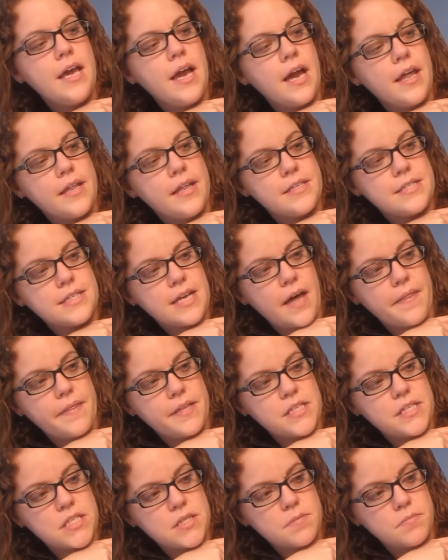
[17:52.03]
And it's got
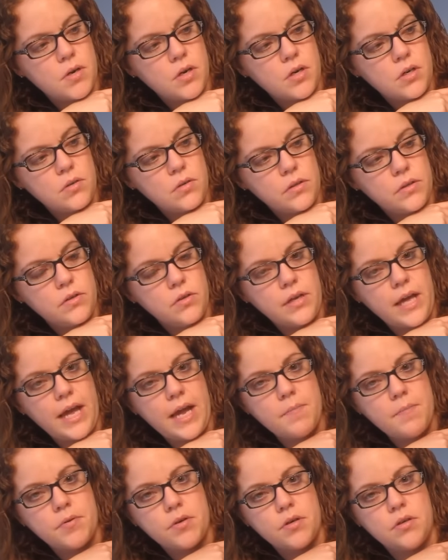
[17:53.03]
this small little
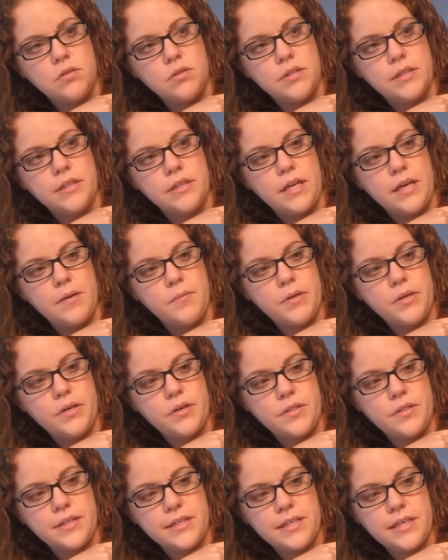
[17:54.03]
camper on it. And we
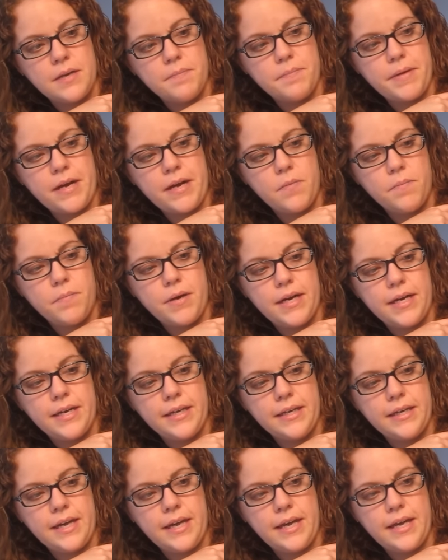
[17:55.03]
were thinking about
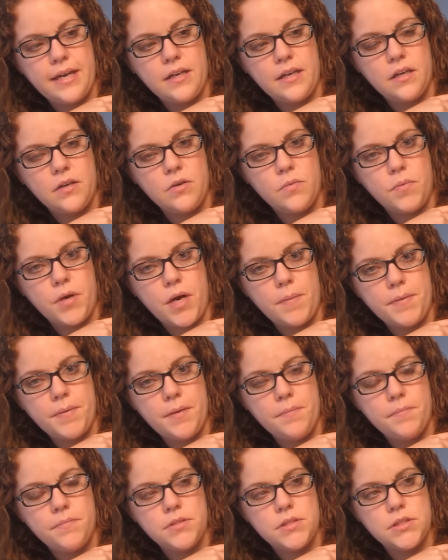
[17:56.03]
buying a little
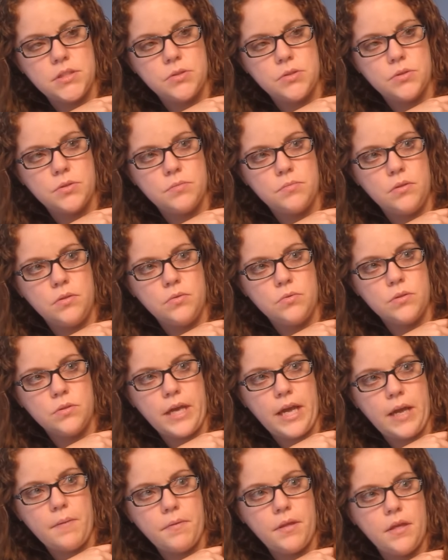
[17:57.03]
pop-up to do some local
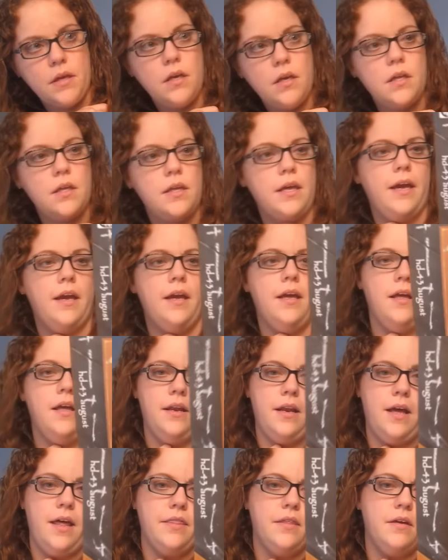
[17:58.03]
camping.
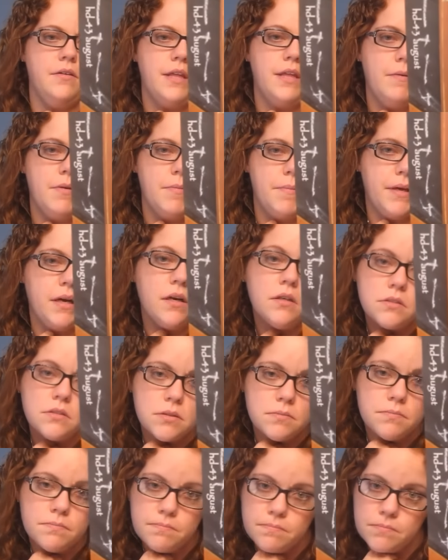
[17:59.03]
And I thought that would be
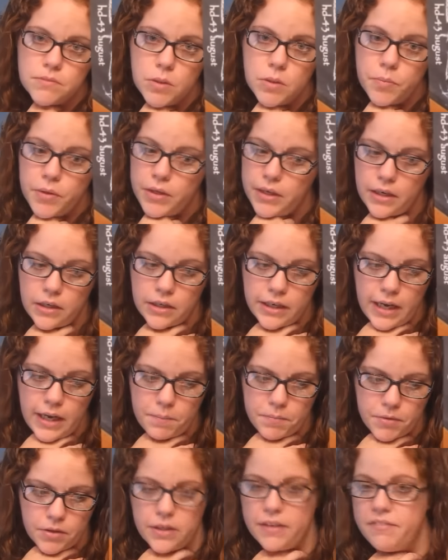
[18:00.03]
awesome to put in our
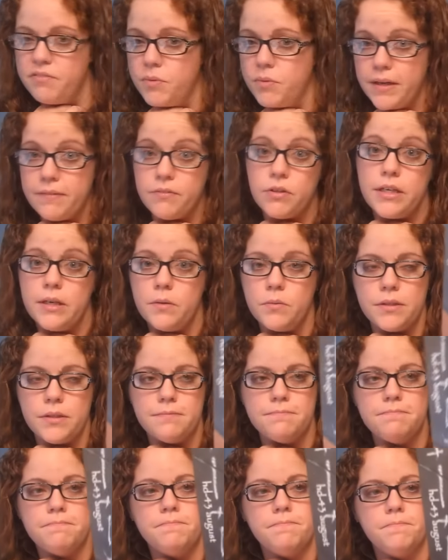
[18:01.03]
camper if we ever get one.